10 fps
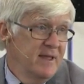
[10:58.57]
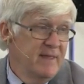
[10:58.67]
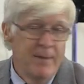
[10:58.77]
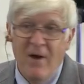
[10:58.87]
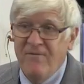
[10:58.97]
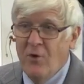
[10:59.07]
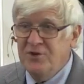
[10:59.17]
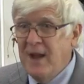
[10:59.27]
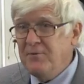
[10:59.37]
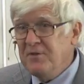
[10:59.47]
Then, about four
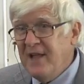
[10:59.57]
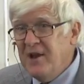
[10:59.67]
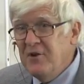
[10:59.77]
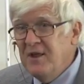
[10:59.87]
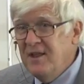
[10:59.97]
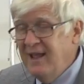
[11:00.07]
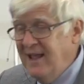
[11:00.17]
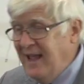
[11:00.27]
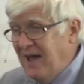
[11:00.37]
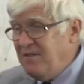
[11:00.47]
chapters later, he,
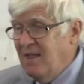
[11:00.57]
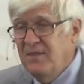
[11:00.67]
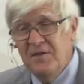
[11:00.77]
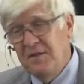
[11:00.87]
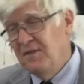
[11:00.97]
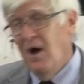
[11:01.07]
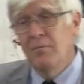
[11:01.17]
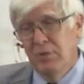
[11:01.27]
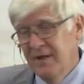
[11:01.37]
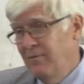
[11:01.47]
he has, this is
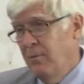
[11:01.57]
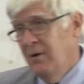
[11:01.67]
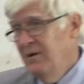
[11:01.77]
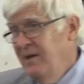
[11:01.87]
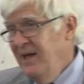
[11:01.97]
unbelievable.